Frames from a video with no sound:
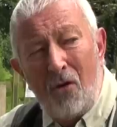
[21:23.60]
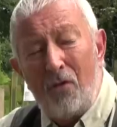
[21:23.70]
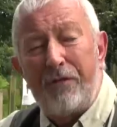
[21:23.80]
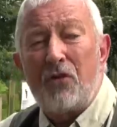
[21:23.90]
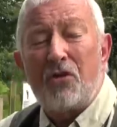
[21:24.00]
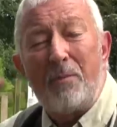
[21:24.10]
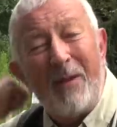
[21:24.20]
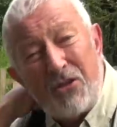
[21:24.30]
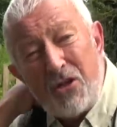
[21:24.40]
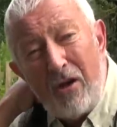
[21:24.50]
or fish the
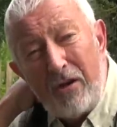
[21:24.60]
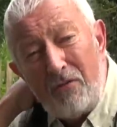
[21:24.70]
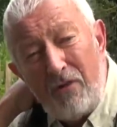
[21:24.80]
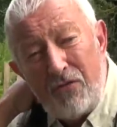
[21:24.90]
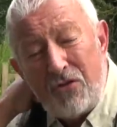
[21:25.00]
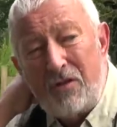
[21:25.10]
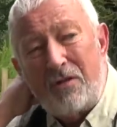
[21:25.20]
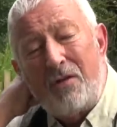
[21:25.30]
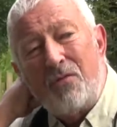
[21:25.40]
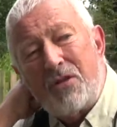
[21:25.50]
big tidal rivers
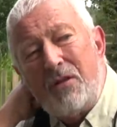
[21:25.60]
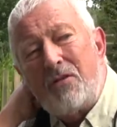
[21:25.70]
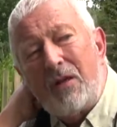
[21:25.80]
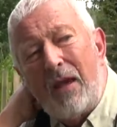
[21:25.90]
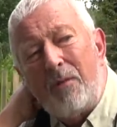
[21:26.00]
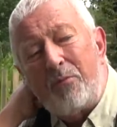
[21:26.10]
that don't seem to get